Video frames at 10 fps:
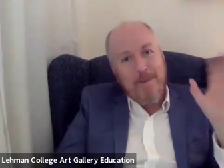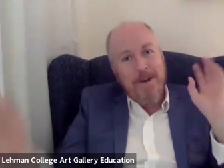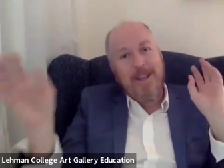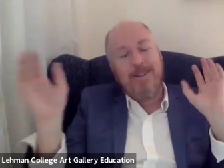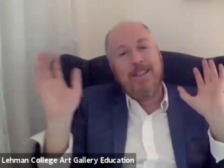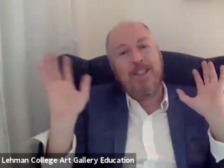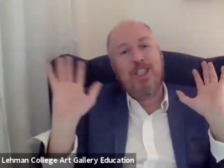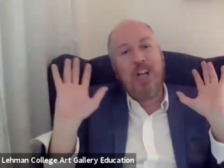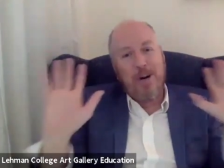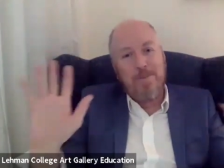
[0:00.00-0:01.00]
I mean, there's a
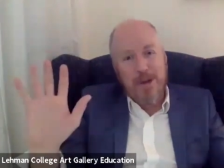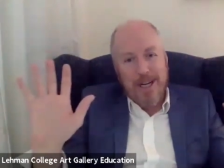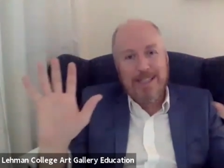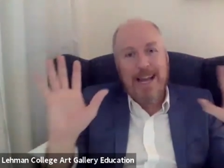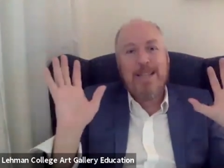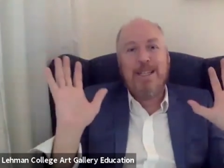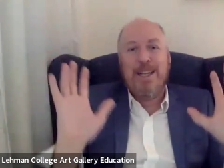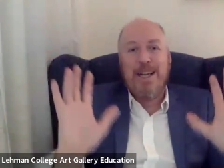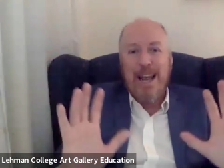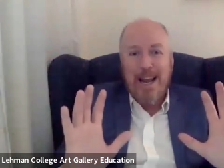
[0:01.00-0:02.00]
sharpness and
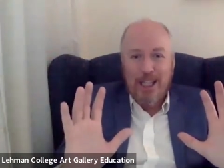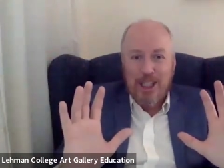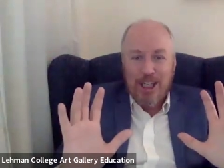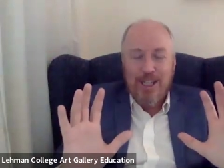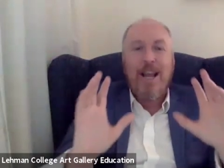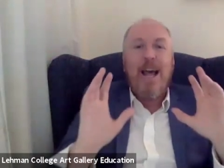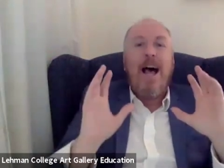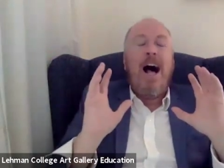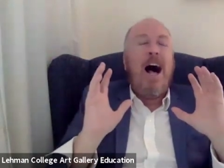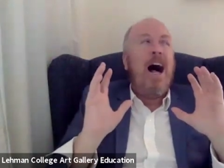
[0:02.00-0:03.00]
delineation
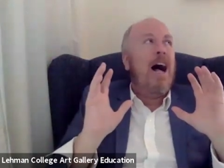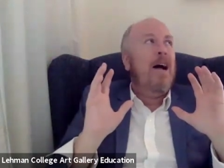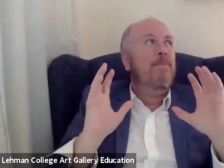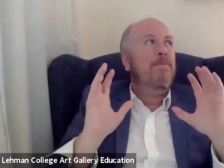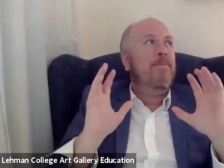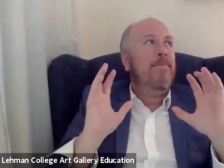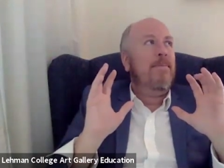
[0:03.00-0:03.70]
um,